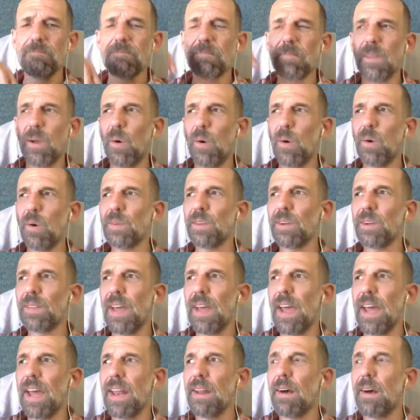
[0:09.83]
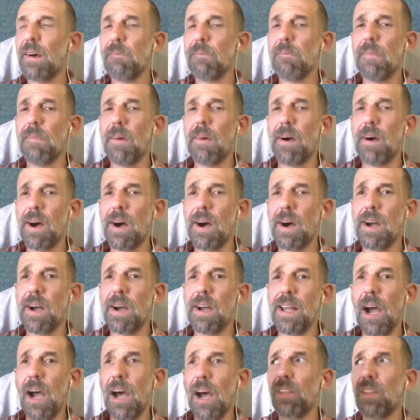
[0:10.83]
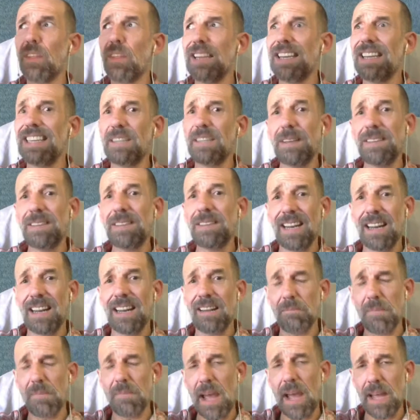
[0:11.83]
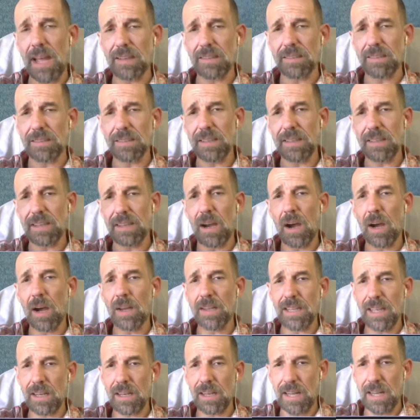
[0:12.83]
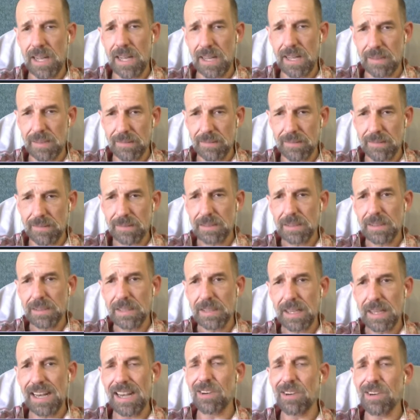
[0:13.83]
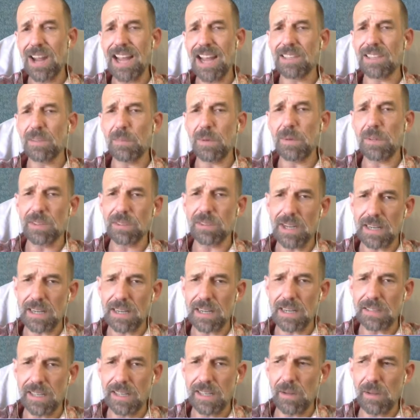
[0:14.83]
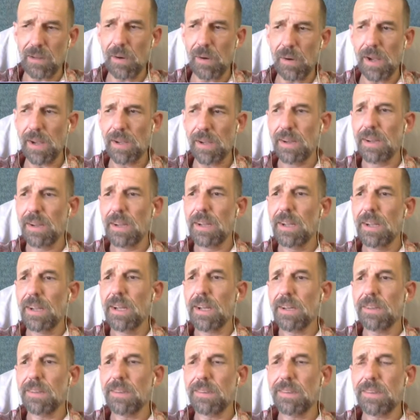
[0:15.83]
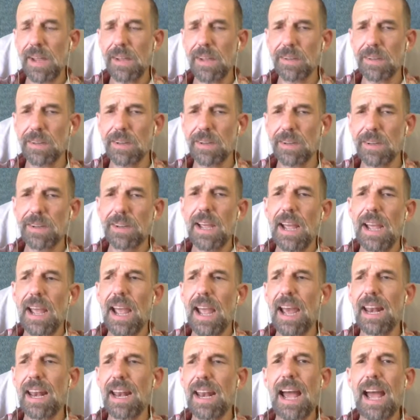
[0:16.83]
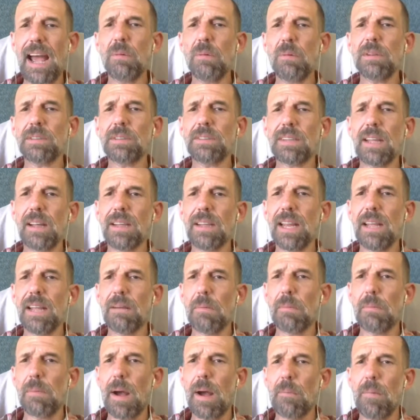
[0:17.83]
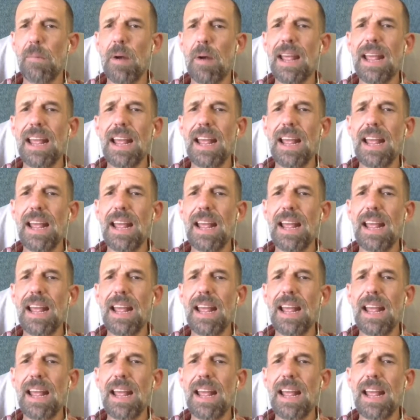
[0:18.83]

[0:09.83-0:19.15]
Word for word: older than other ENTPs that I've met on the internet and interacted with directly anyway, Taylor, and I was telling him about my